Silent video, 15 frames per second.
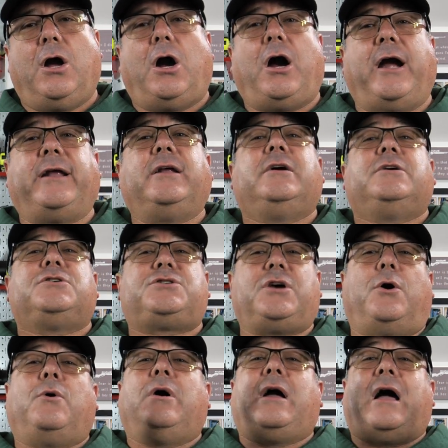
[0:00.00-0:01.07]
All right.
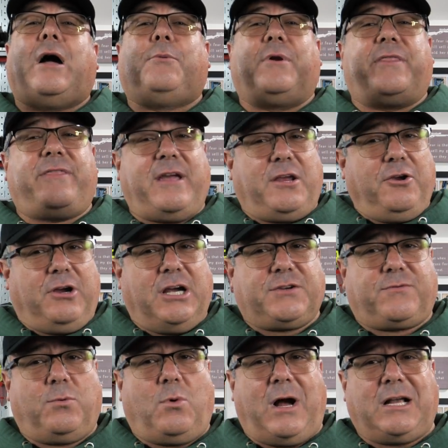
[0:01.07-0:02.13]
So I want to thank you guys
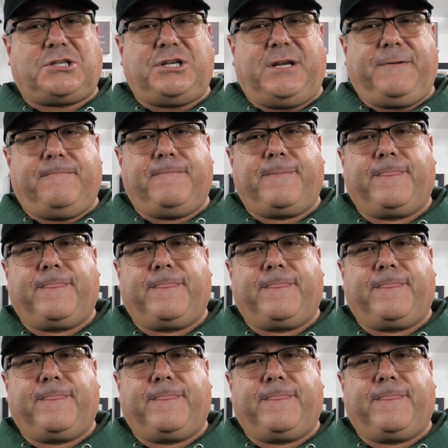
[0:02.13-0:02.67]
for watching.